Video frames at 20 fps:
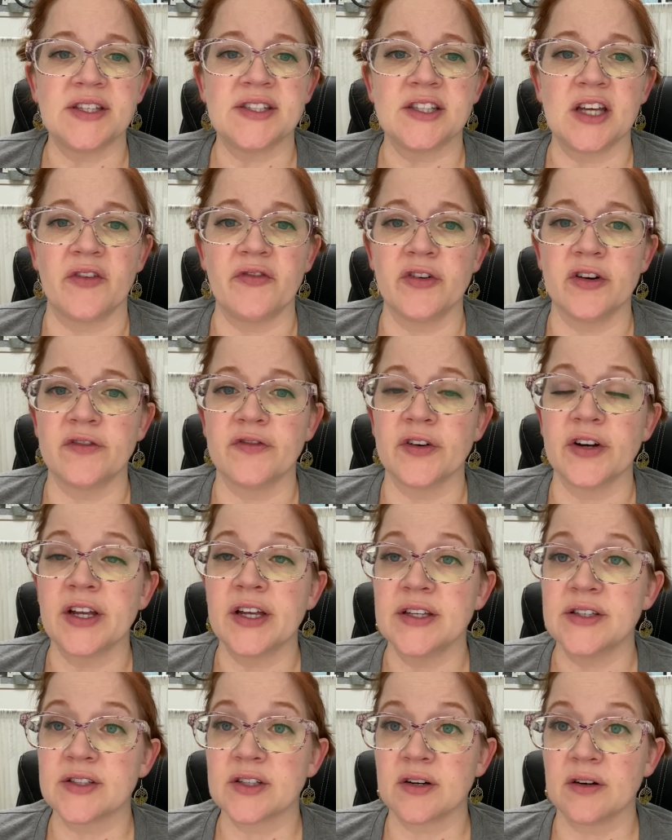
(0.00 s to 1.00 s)
suffered for
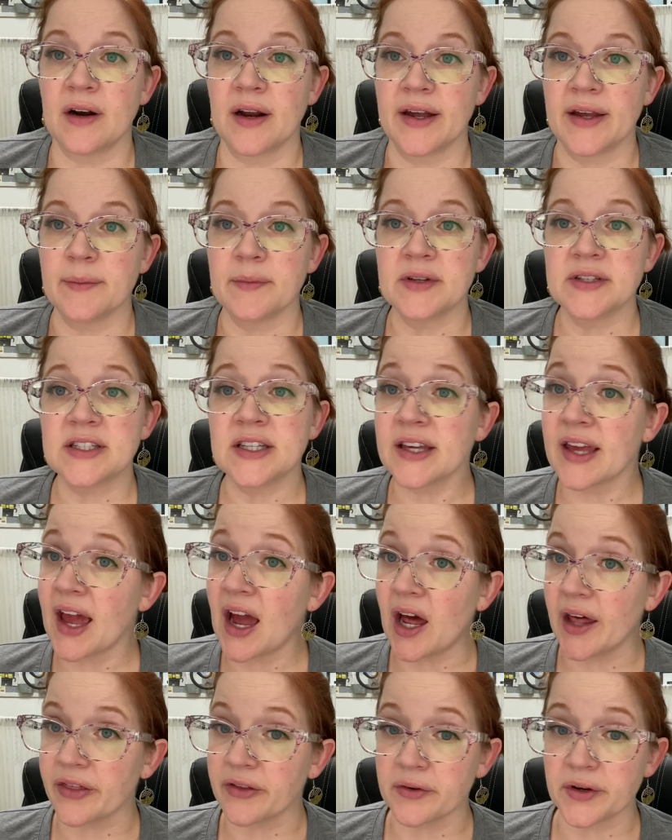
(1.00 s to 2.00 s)
his crime, to
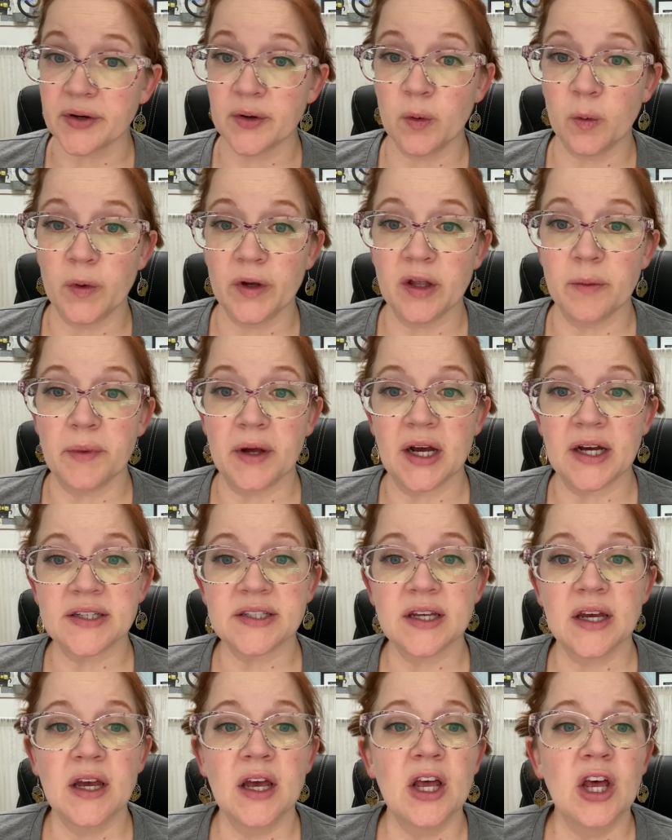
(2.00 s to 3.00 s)
Catherine Wilmot,